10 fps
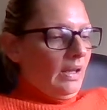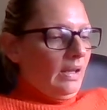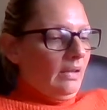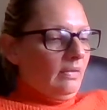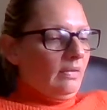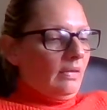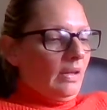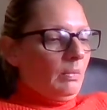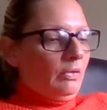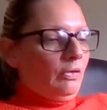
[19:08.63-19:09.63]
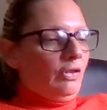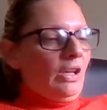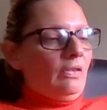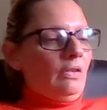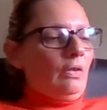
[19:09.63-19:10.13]
Is it was
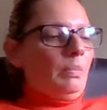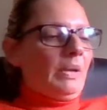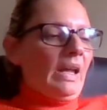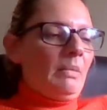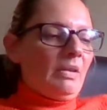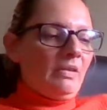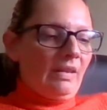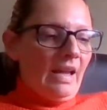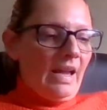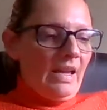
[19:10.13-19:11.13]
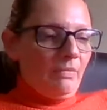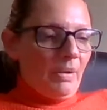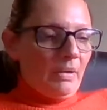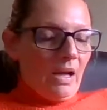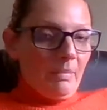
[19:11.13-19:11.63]
Jesus who became a slave
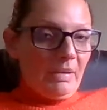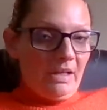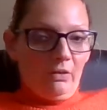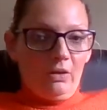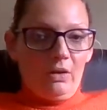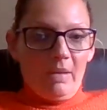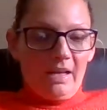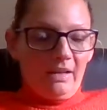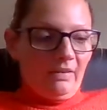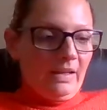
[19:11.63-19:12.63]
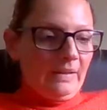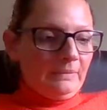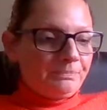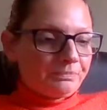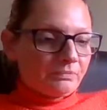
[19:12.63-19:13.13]
by coming into
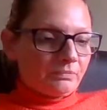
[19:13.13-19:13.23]
humanity.